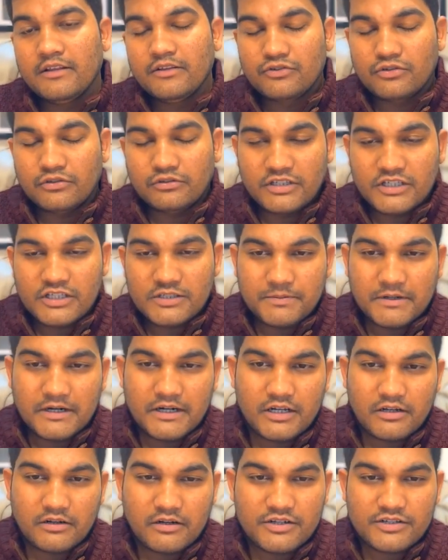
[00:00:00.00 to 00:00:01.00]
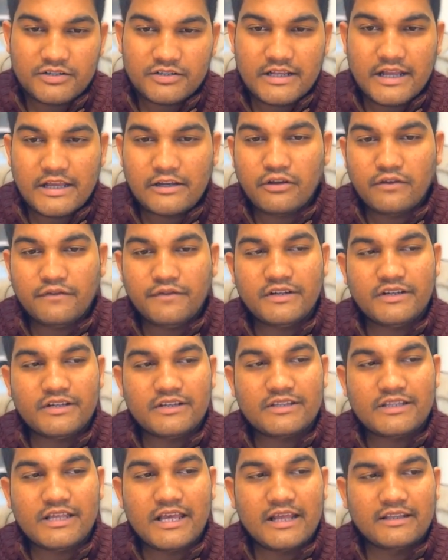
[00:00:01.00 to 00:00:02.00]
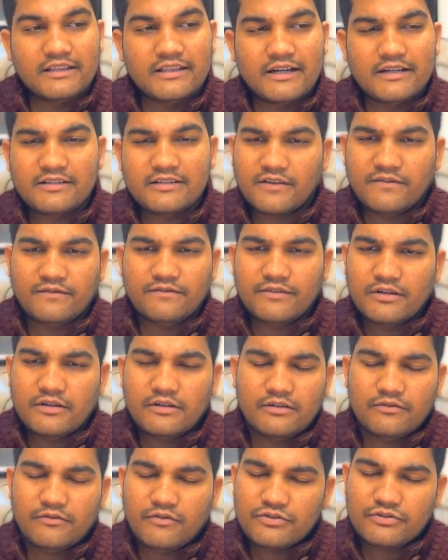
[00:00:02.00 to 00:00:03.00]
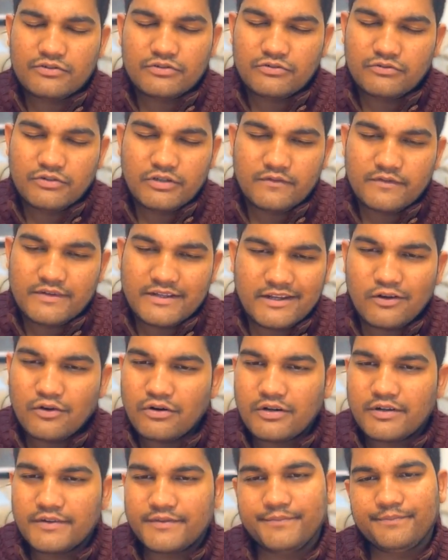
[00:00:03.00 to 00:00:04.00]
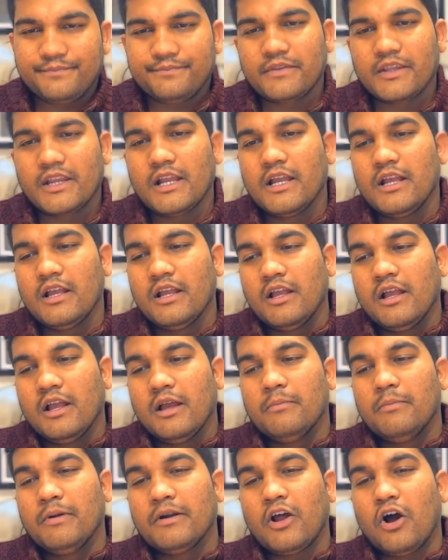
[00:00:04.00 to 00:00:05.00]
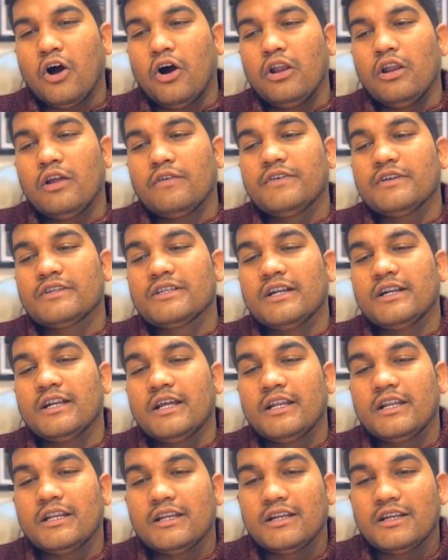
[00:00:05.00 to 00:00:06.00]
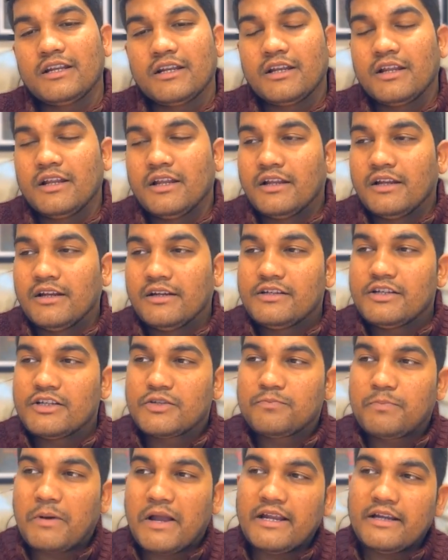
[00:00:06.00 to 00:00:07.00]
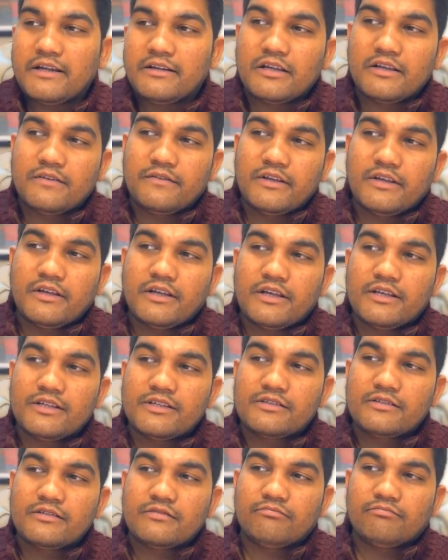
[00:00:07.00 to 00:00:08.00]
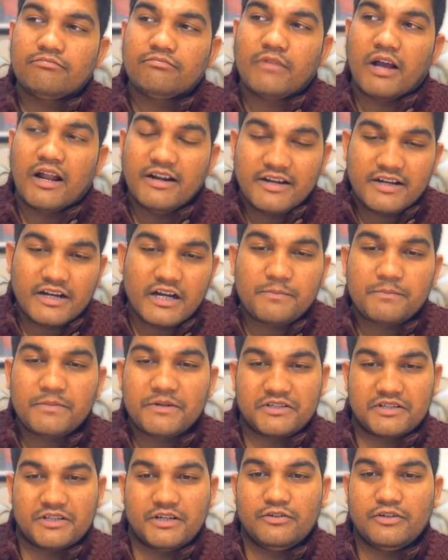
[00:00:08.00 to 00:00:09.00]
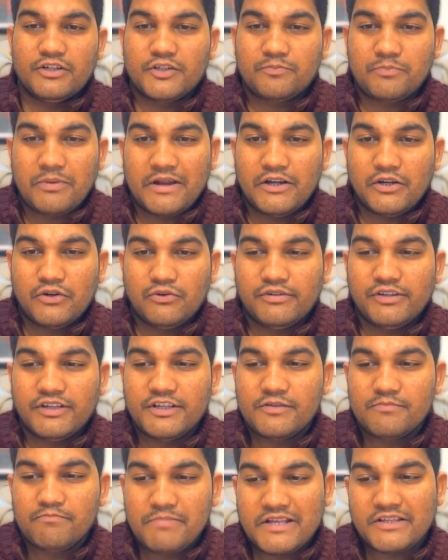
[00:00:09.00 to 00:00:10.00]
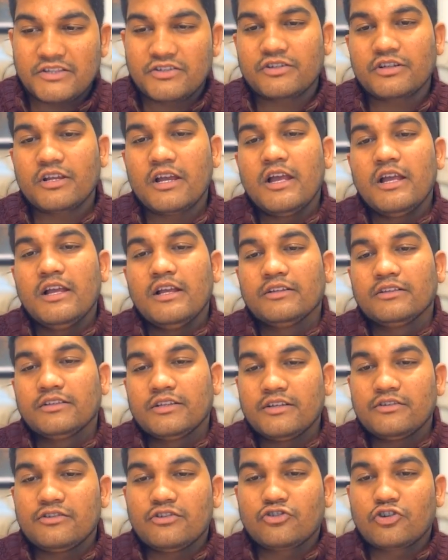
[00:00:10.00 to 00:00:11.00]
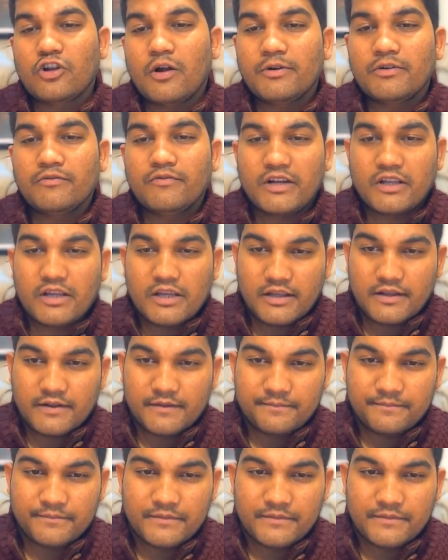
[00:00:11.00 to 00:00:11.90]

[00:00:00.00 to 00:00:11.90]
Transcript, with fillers: So this particular scenario, if it is there, that someone was doing very good, but all of a sudden, despite giving his one hundred percent, despite doing his best, things stopped working.